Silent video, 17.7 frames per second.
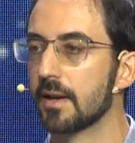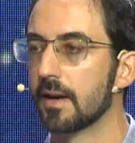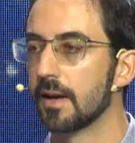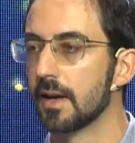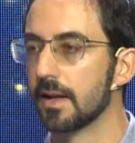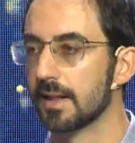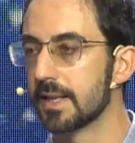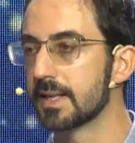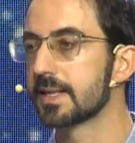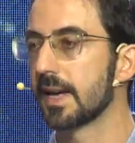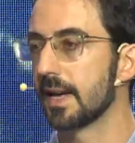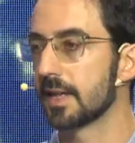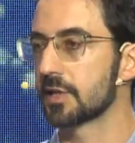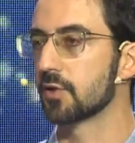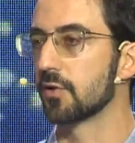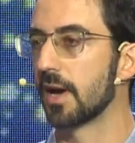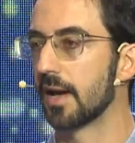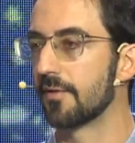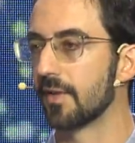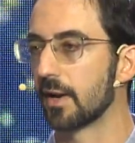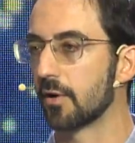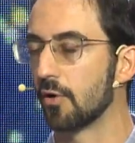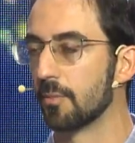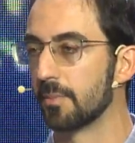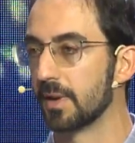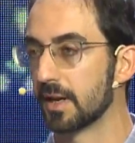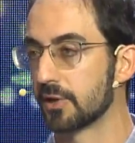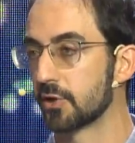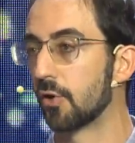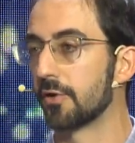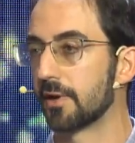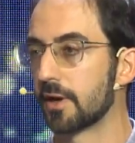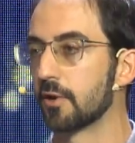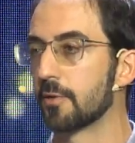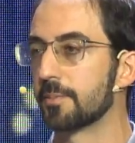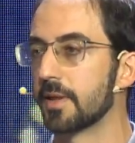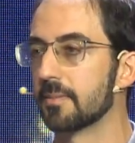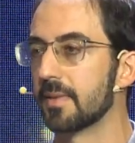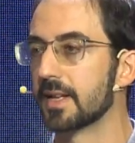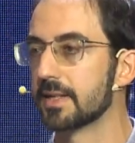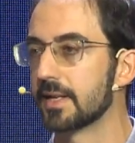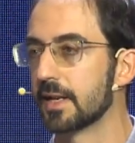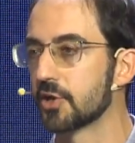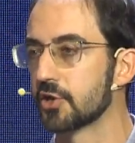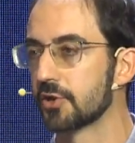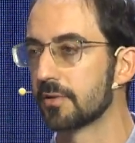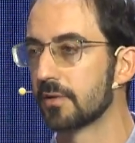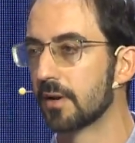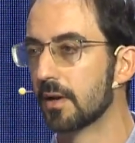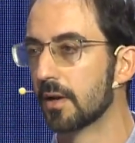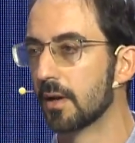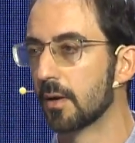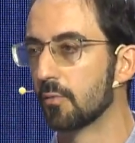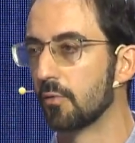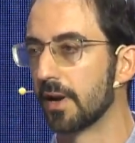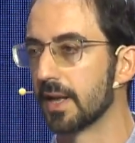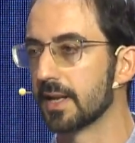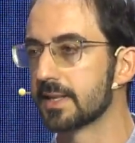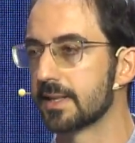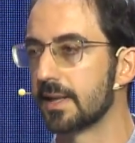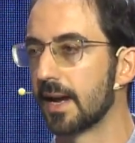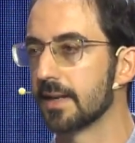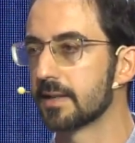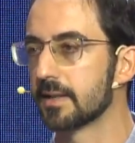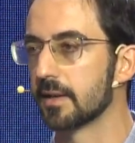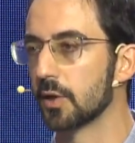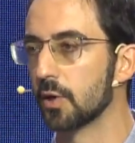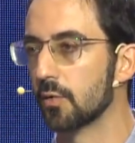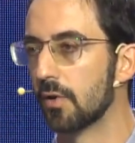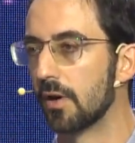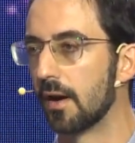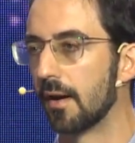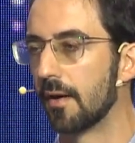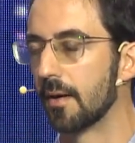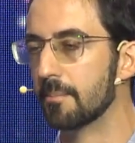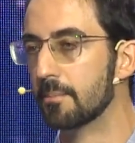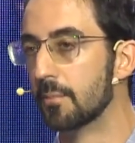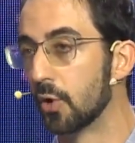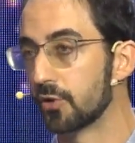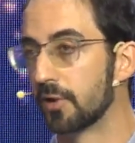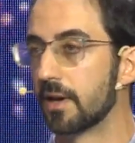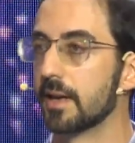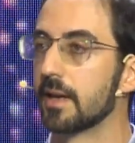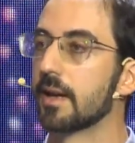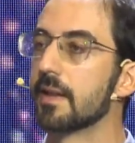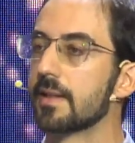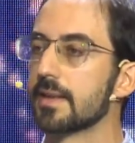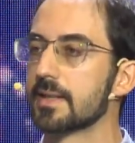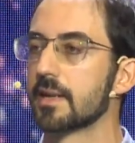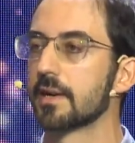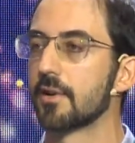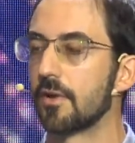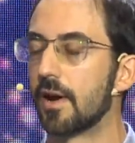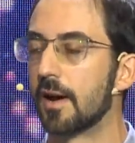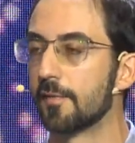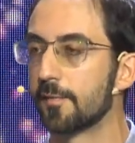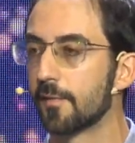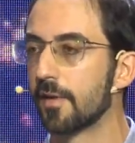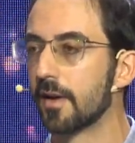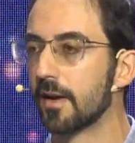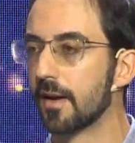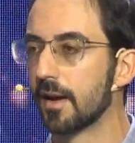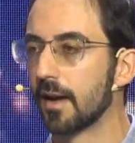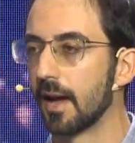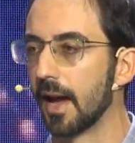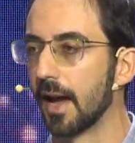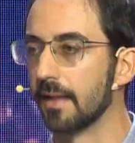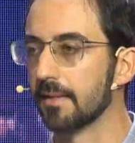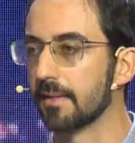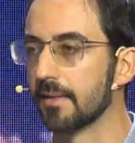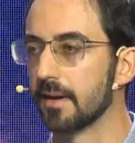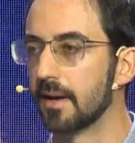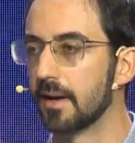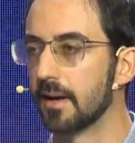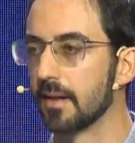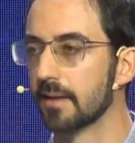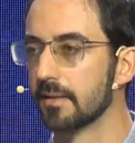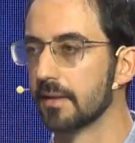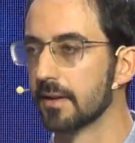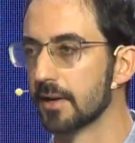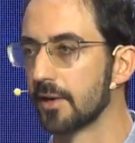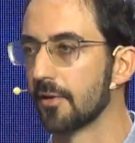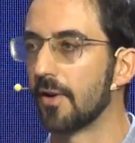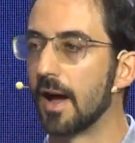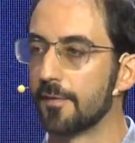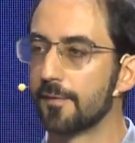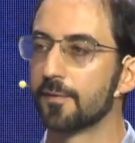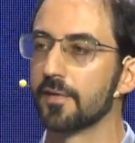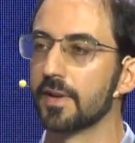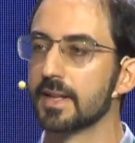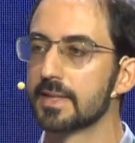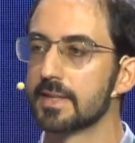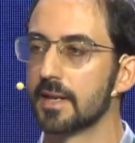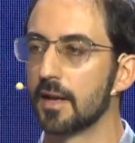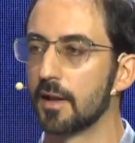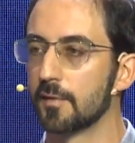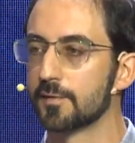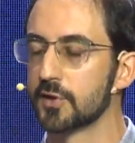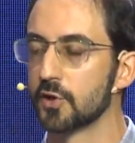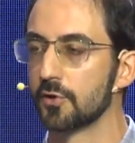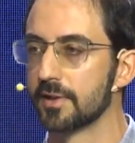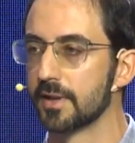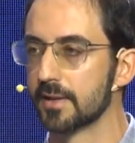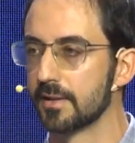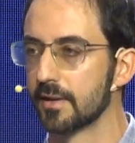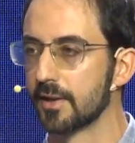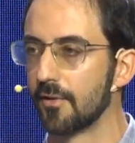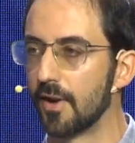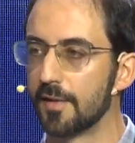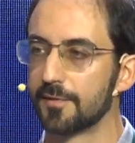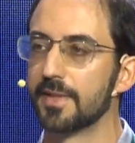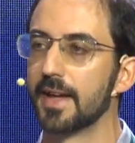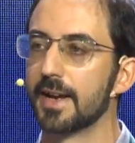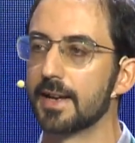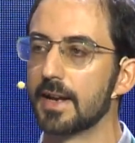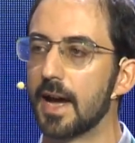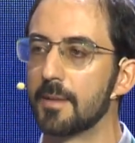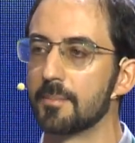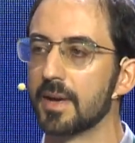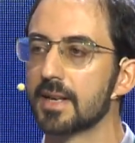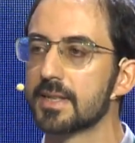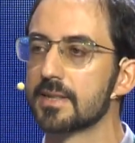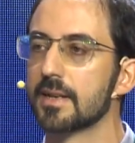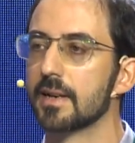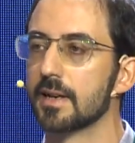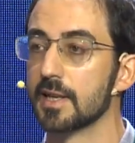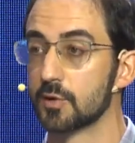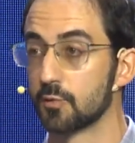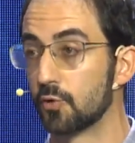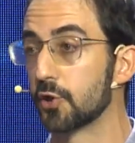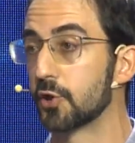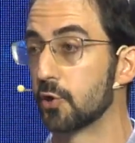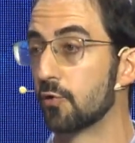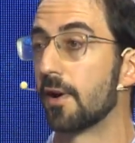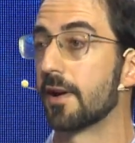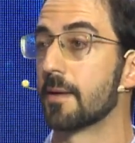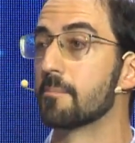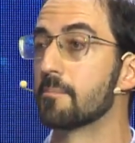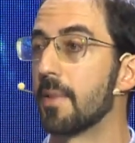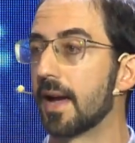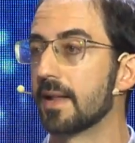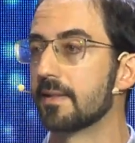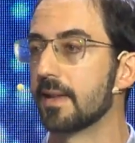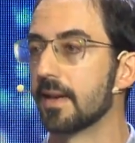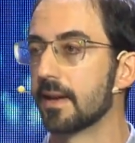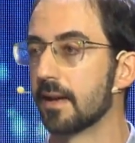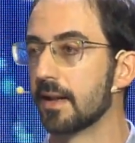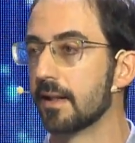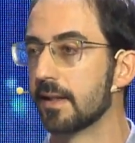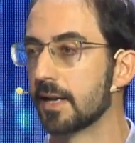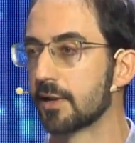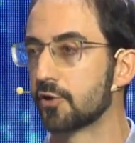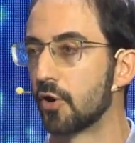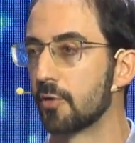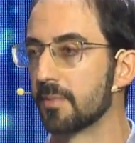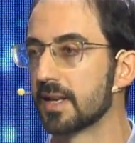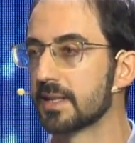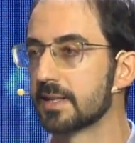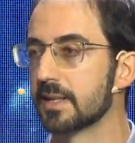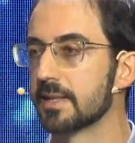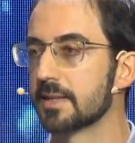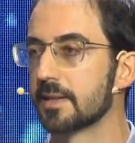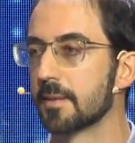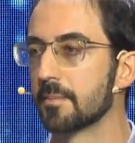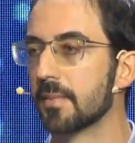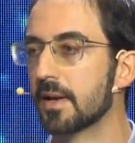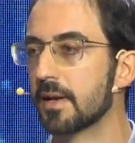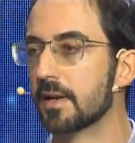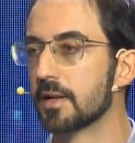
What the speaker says: In this case, you have a combinatorial optimization, where instead you are modeling it as a graph, and the graph itself, so the graph dynamics, is what you are embedding in the atomic system.